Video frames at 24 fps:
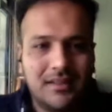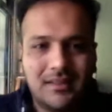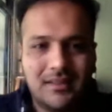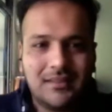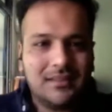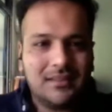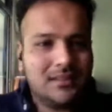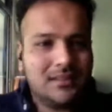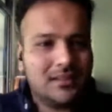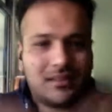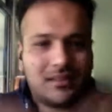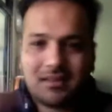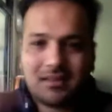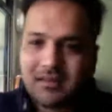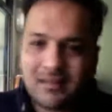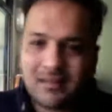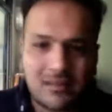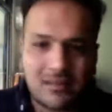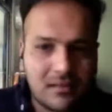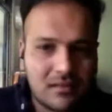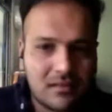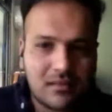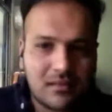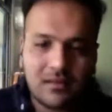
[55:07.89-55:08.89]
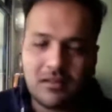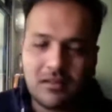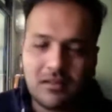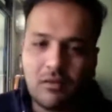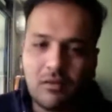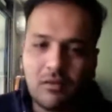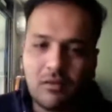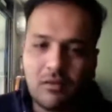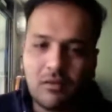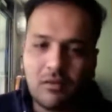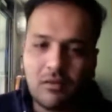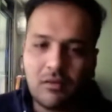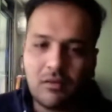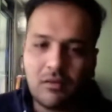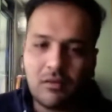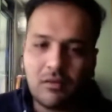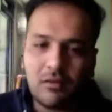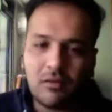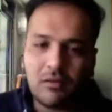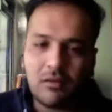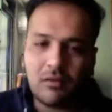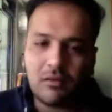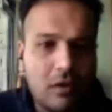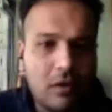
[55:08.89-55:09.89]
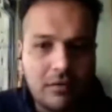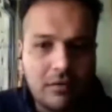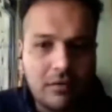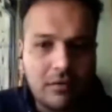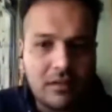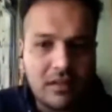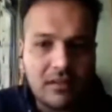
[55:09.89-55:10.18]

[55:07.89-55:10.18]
it's whole layers of a lot of things.